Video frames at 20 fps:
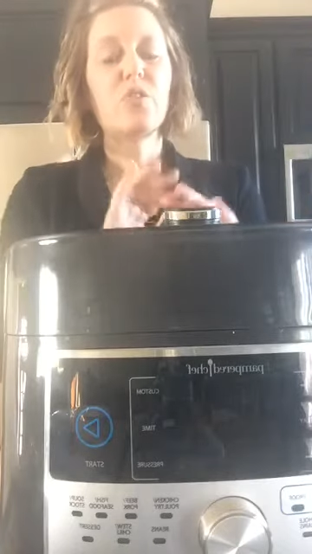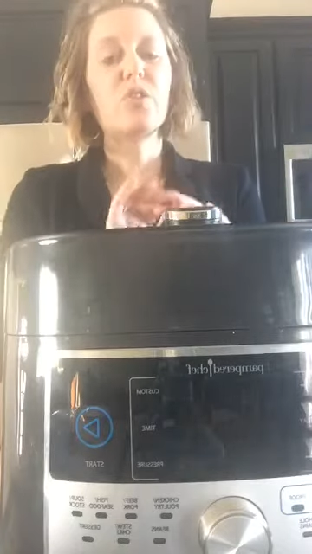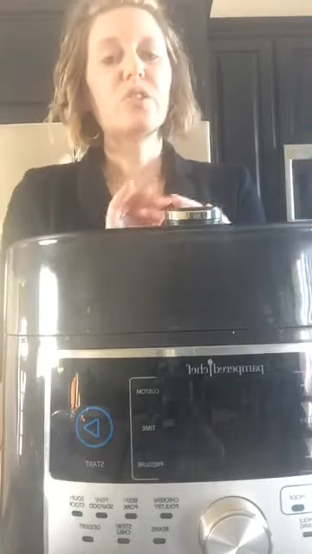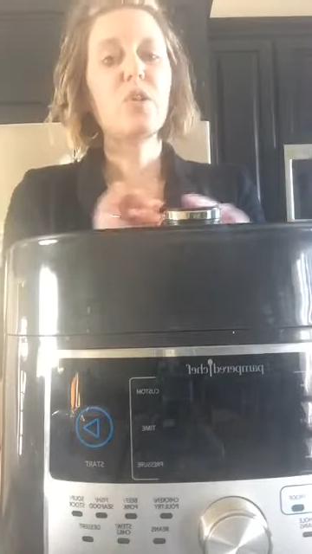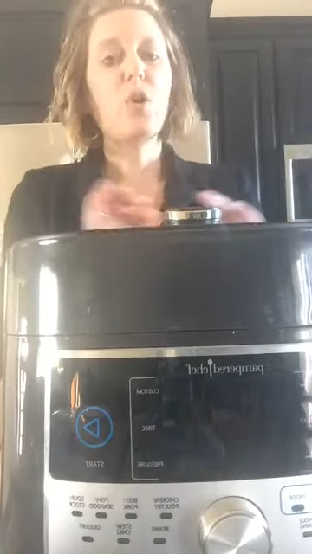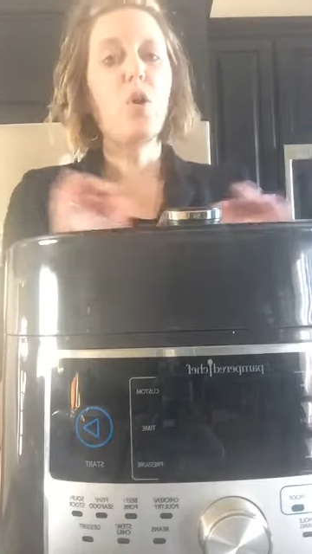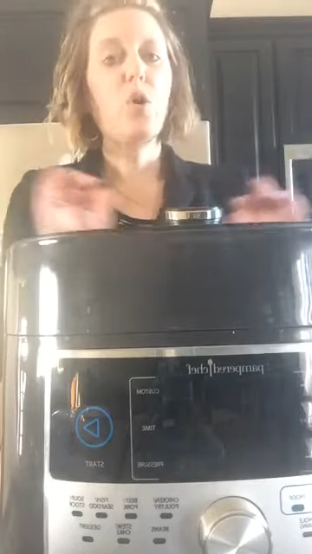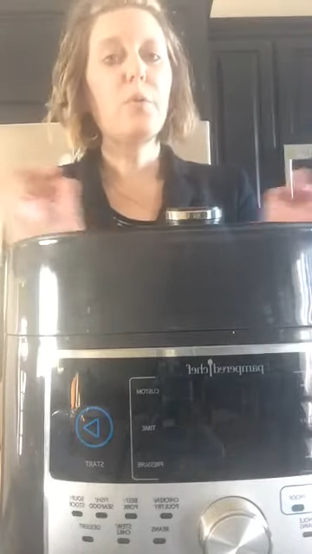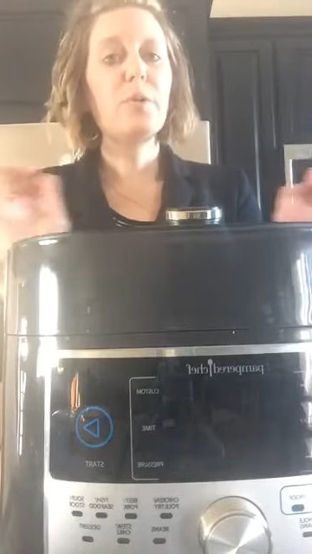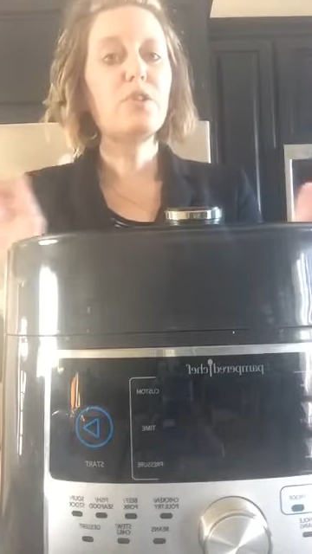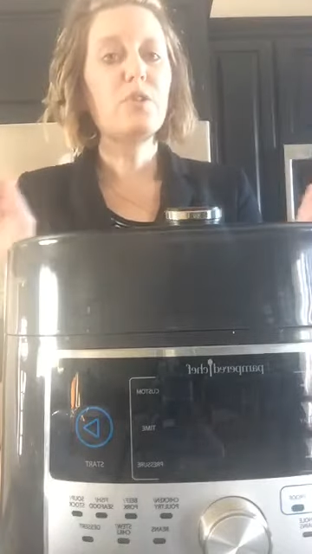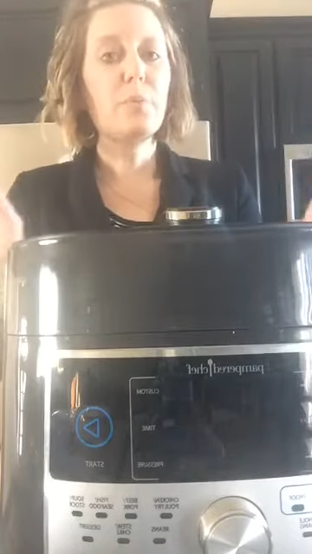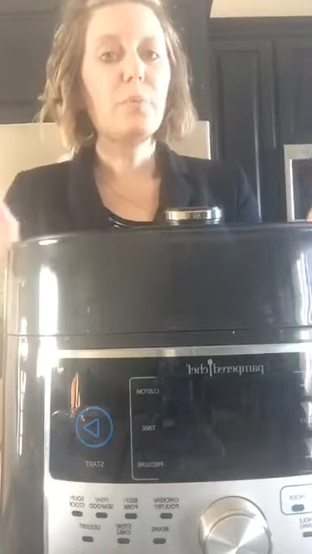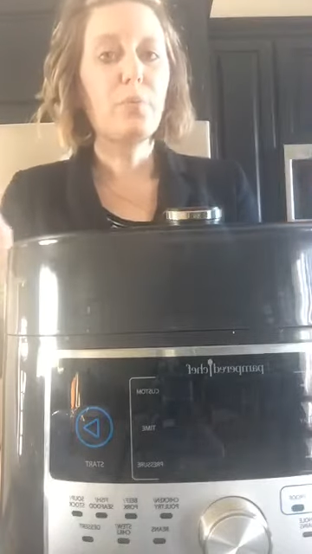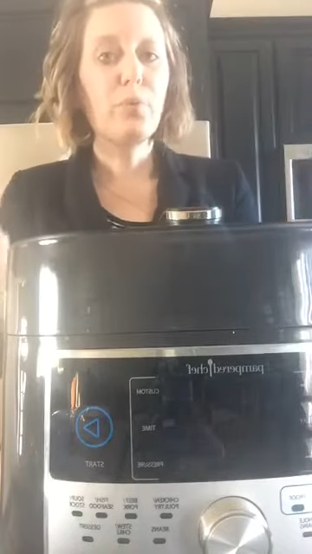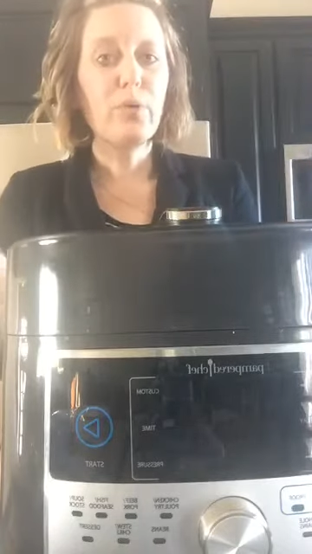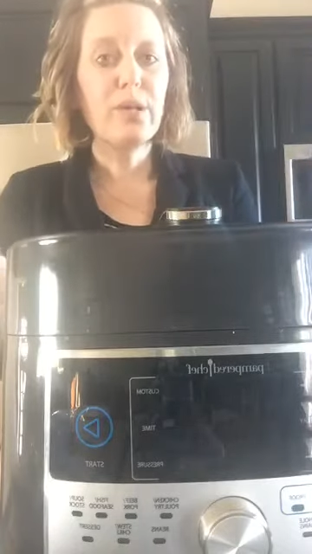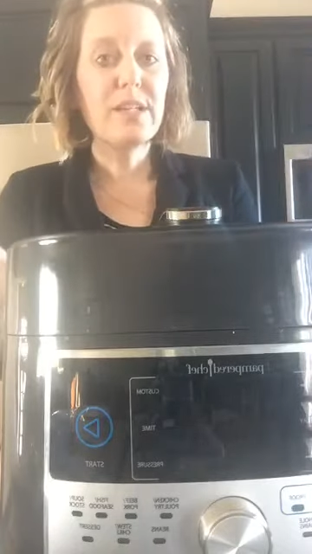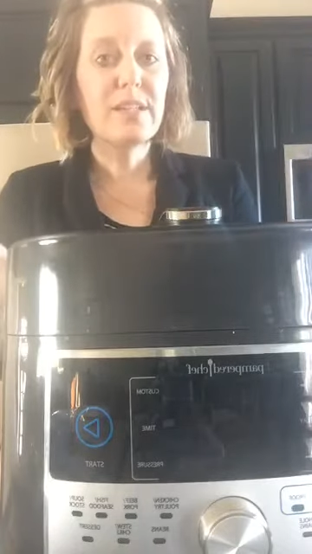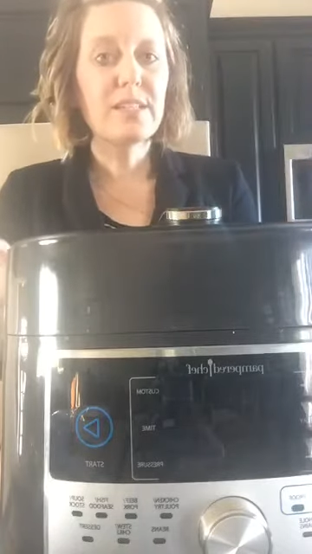there's a whole bunch of
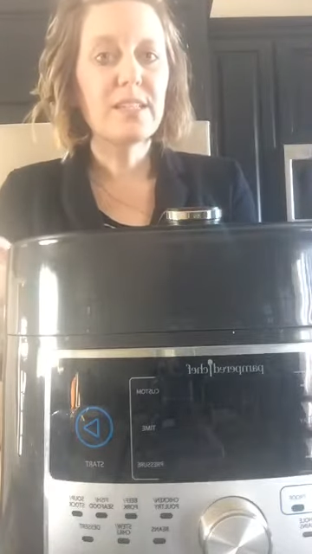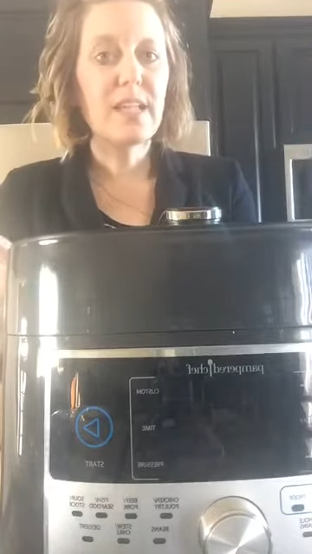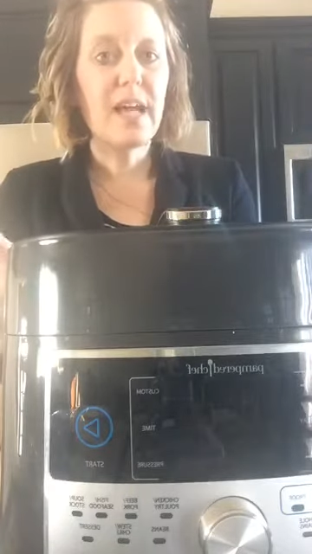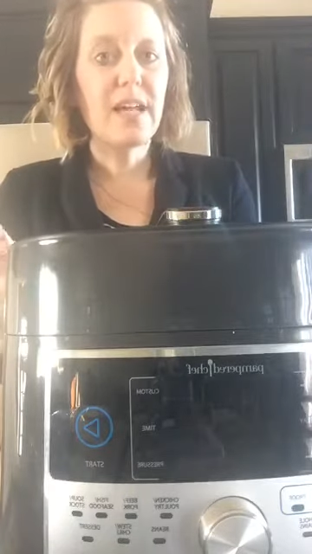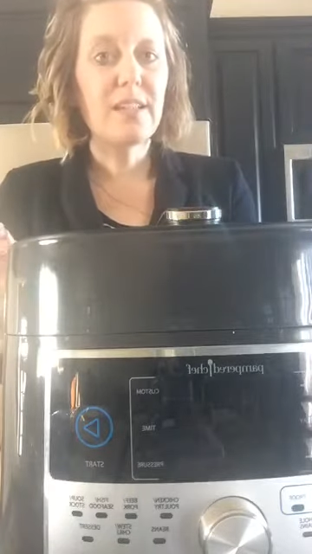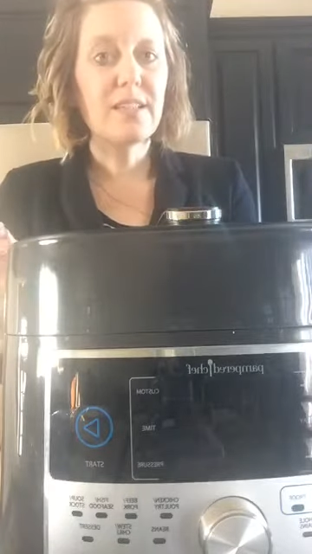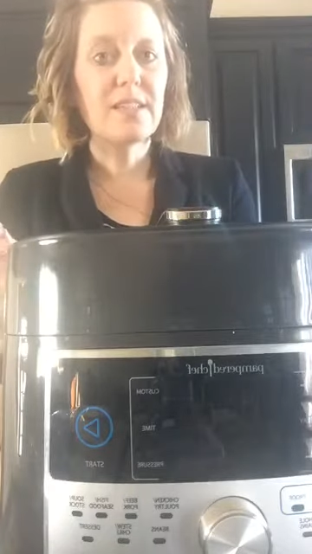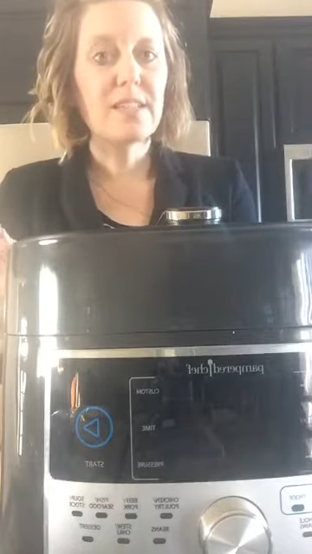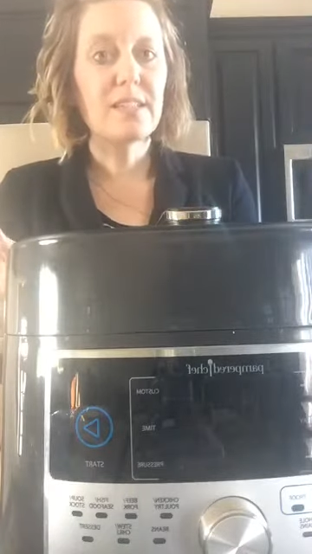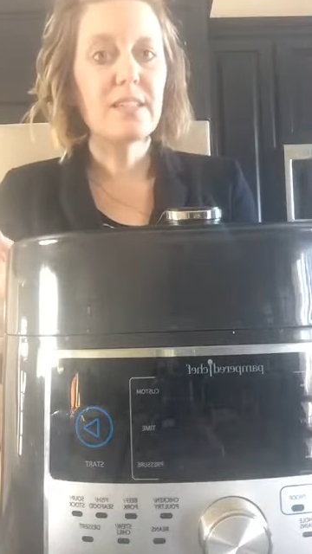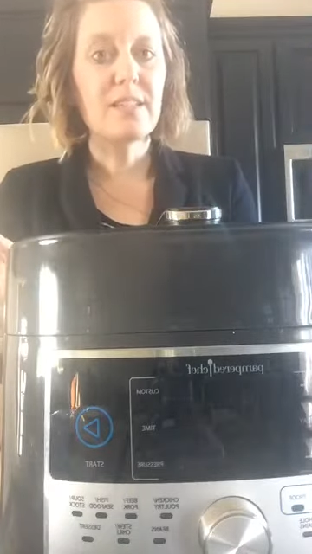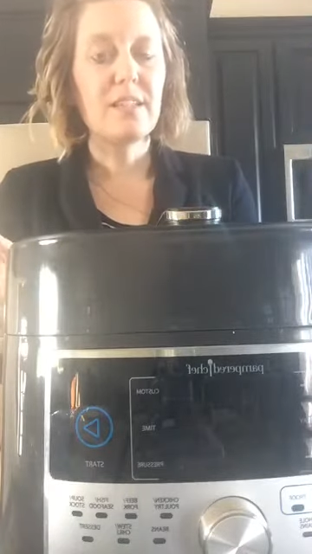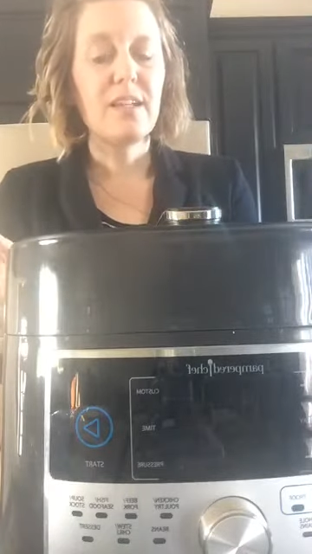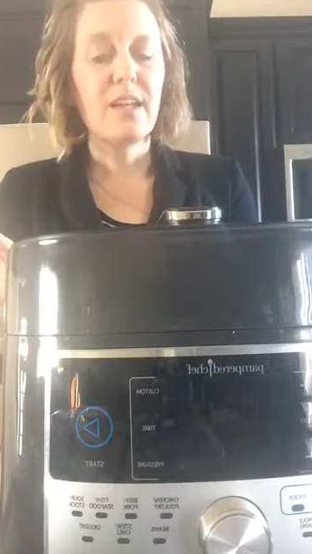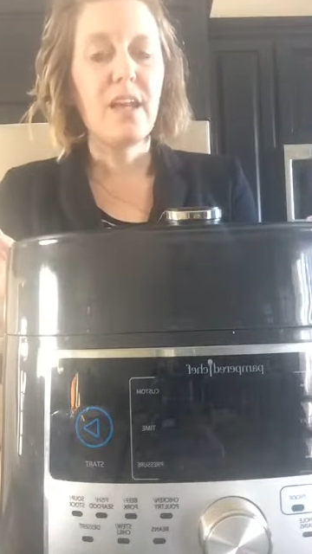presets,